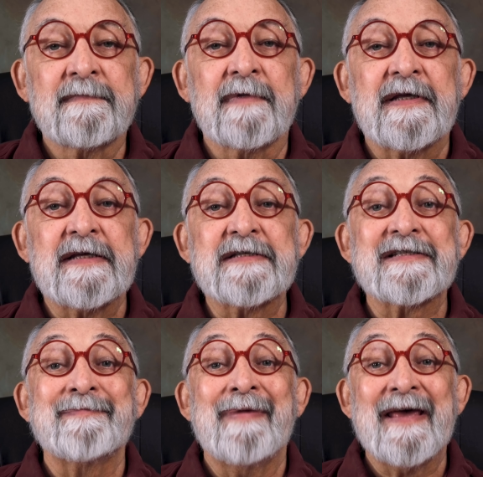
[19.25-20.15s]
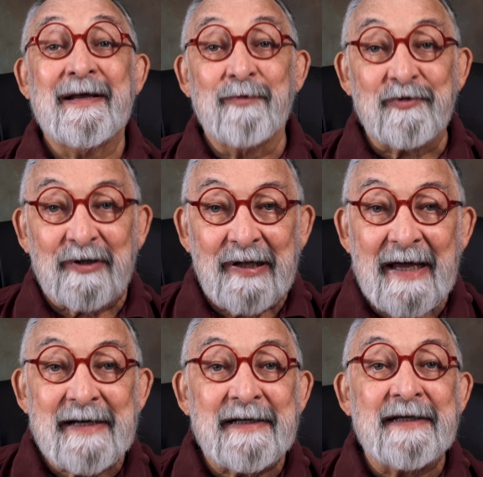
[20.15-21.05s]
He's the man with the
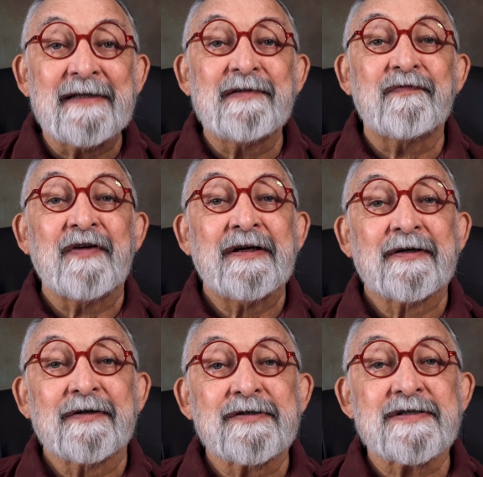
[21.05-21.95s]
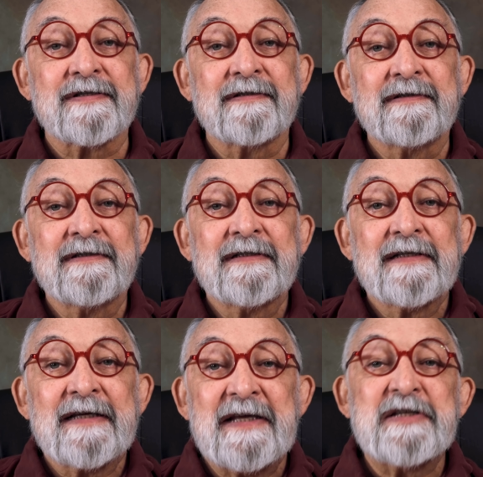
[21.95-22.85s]
lightning in the fingers.
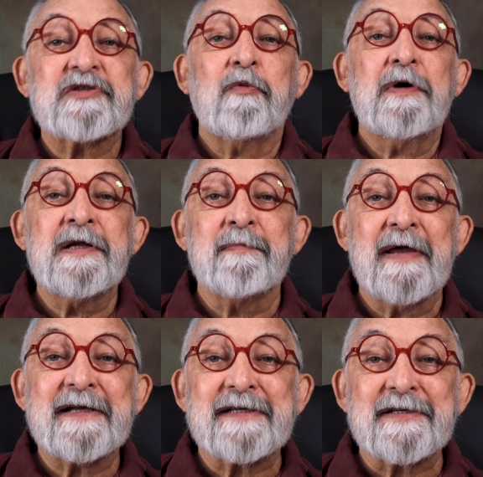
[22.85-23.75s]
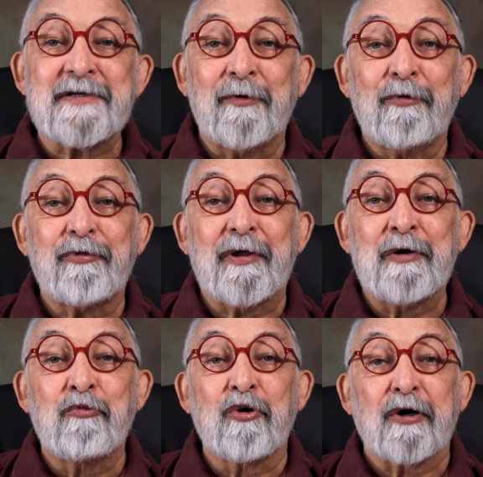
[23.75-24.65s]
He's the one that makes this whole
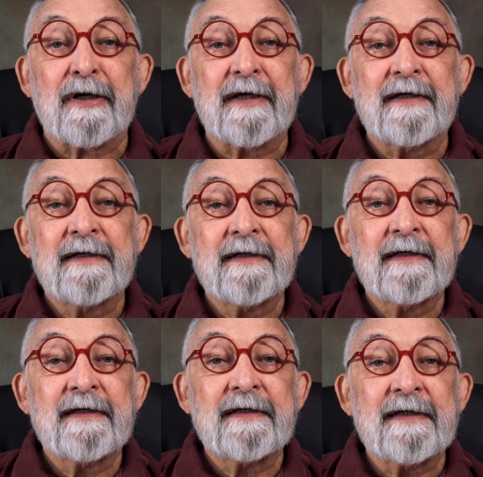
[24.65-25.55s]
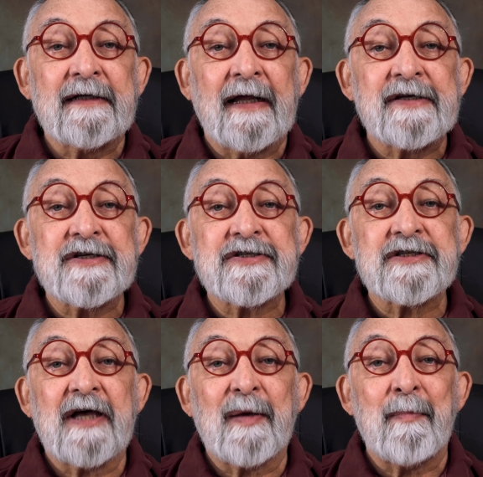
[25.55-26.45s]
thing work. And I just
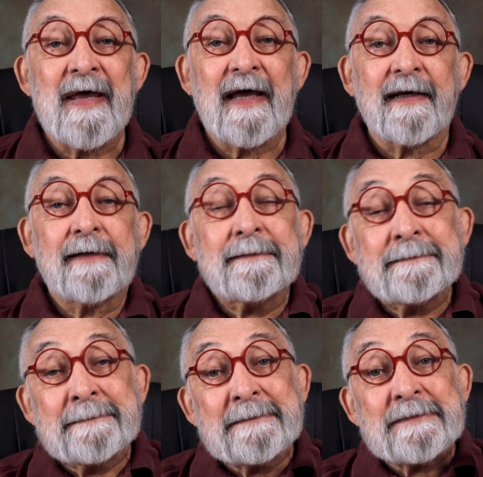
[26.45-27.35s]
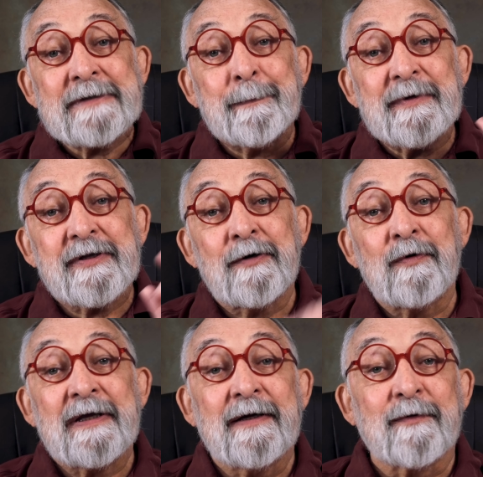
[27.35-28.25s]
saw Matt
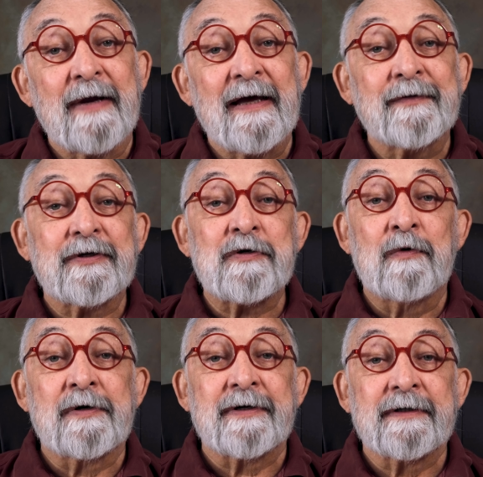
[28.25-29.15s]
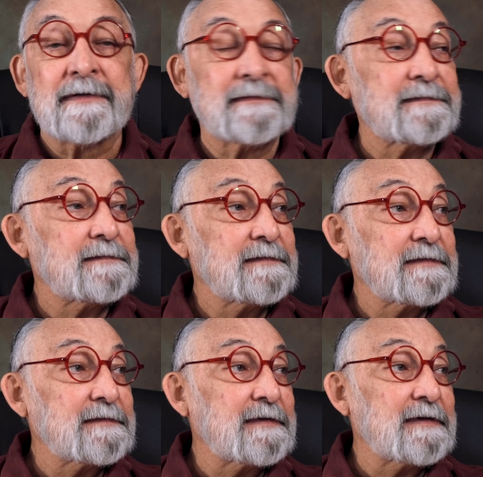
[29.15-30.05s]
tippy-toeing around the corner.
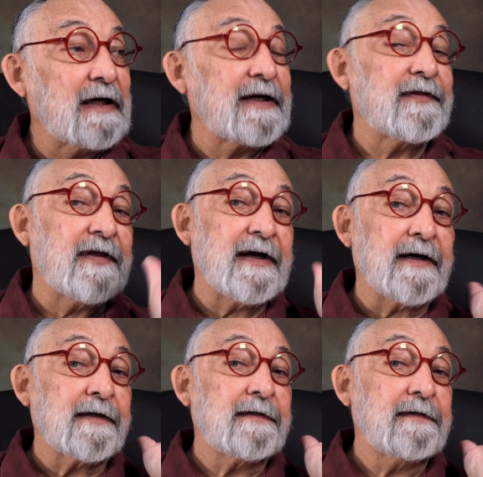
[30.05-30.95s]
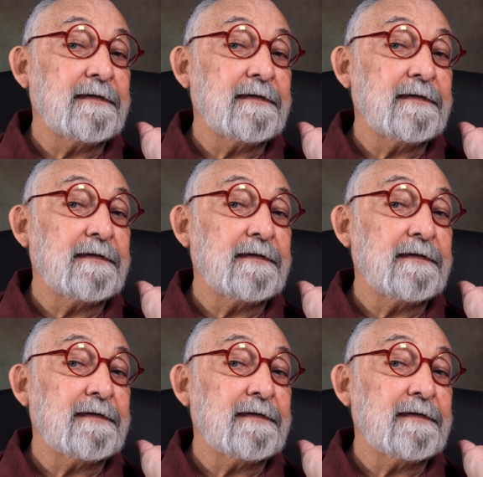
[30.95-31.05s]
Are you there?